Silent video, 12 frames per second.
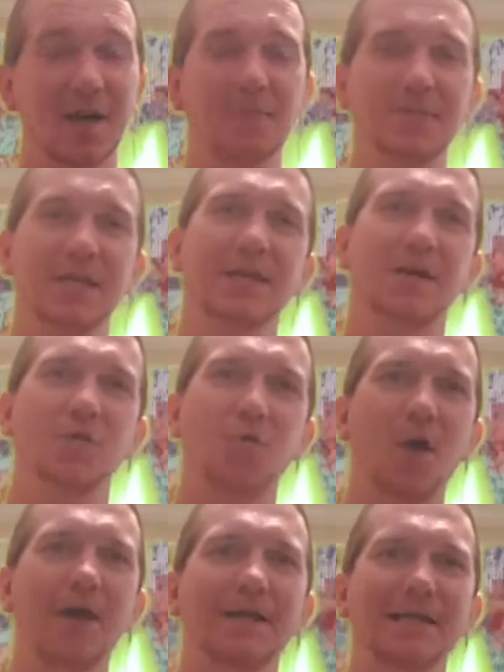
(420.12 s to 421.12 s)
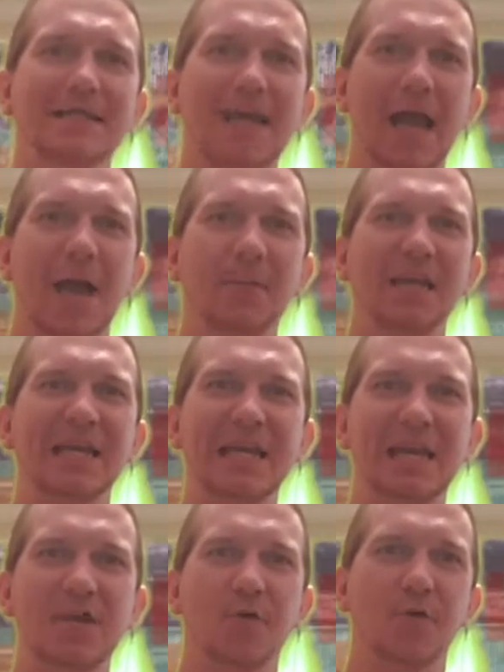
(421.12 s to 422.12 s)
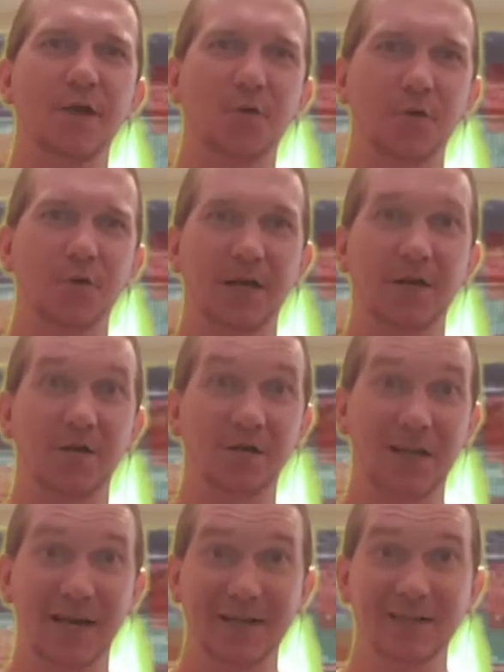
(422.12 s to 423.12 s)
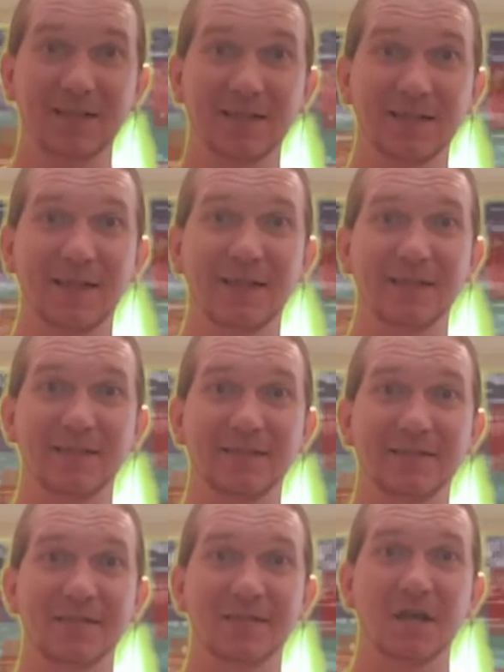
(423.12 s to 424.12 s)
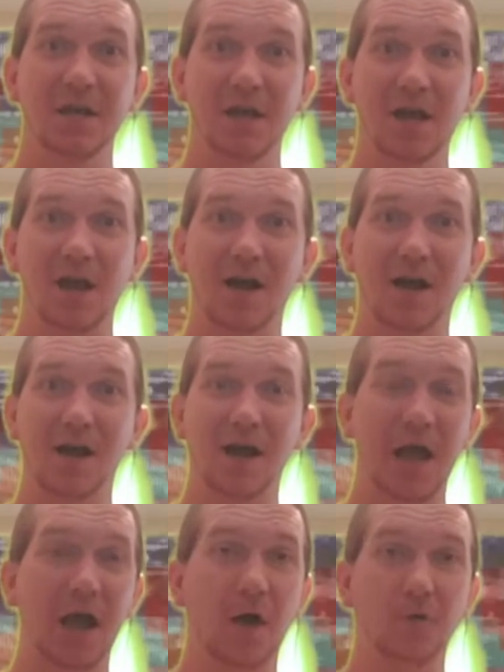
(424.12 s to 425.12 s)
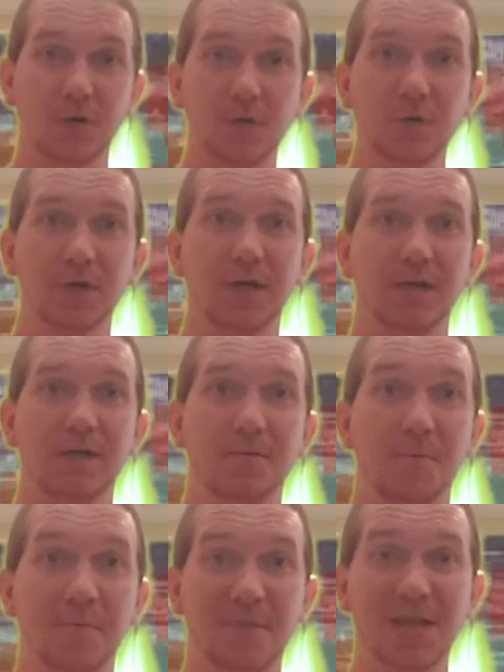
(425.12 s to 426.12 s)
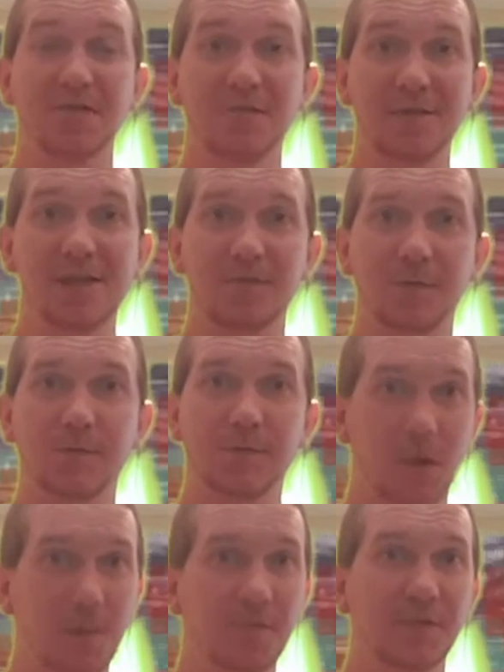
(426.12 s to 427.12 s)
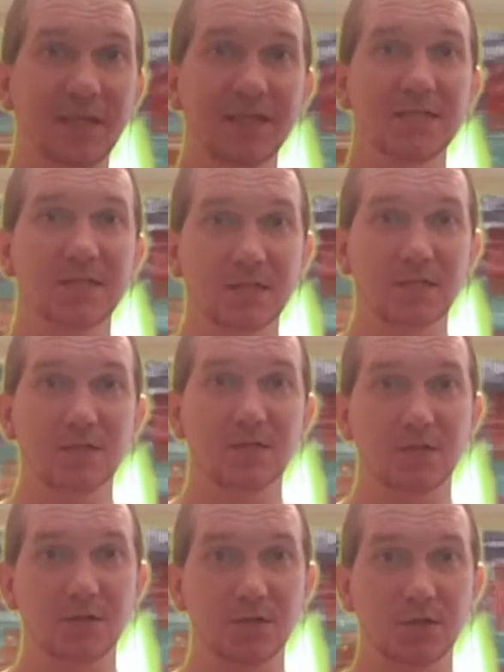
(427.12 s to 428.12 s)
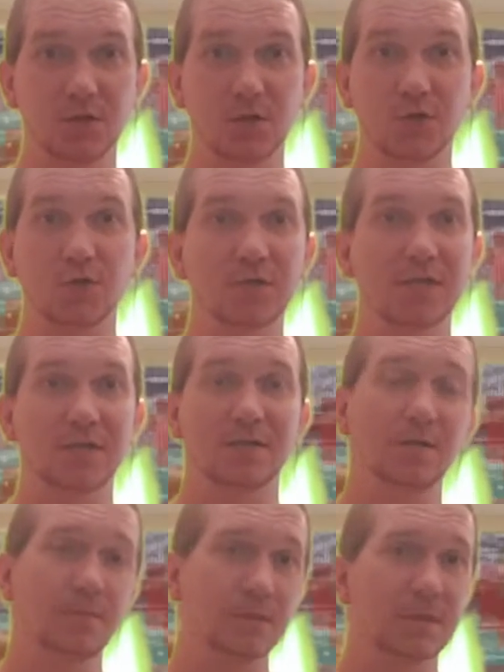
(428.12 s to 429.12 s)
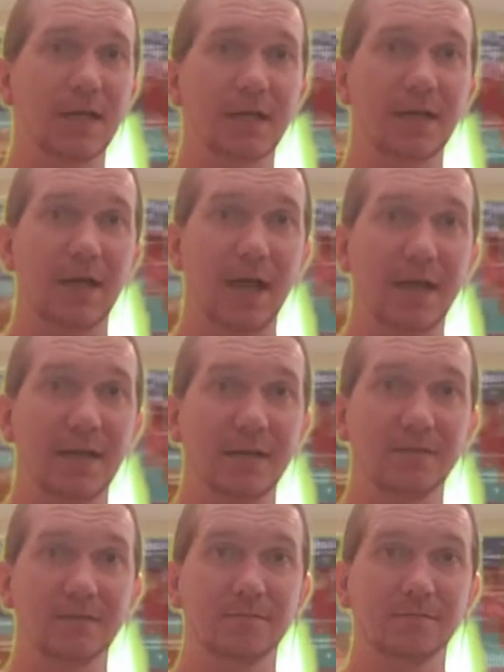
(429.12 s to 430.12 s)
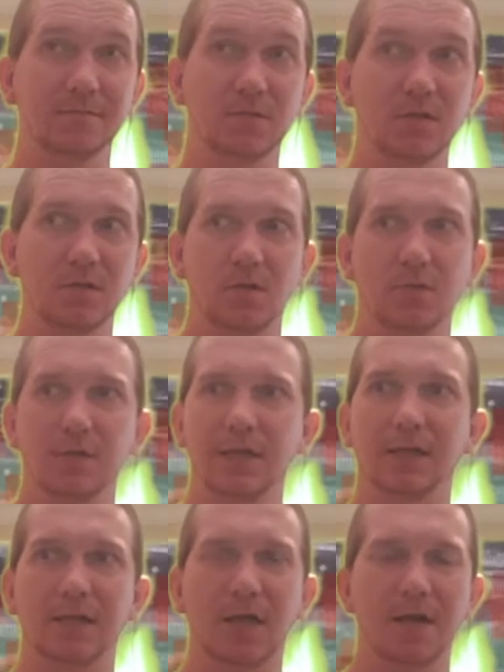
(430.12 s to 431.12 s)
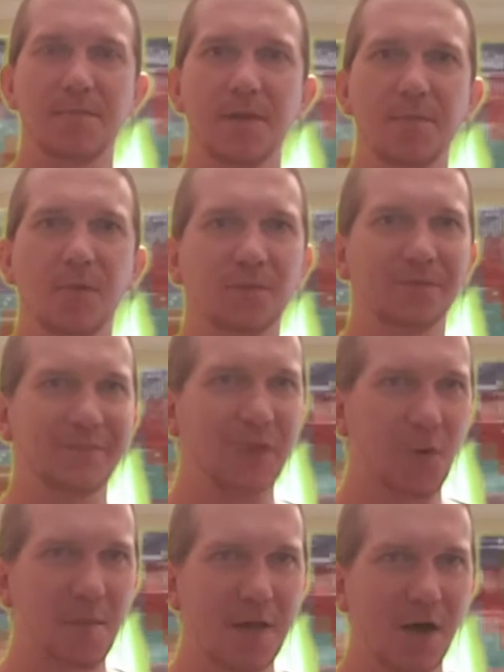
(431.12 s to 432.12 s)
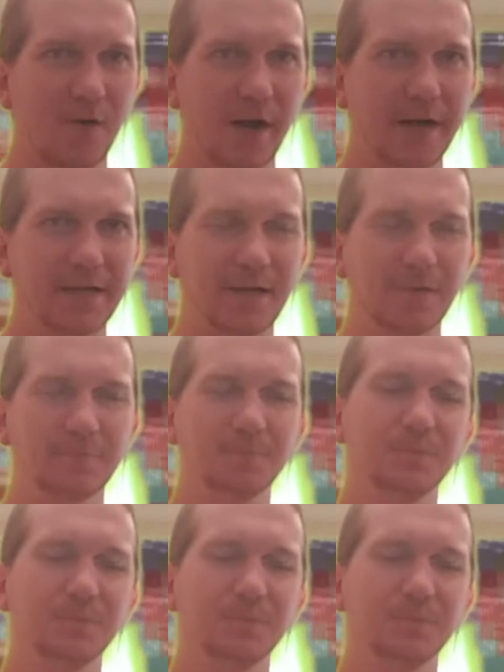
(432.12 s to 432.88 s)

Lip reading: update on what is happening here in North Carolina, and how you can benefit from these two systems that I don't think a lot of people know about right now.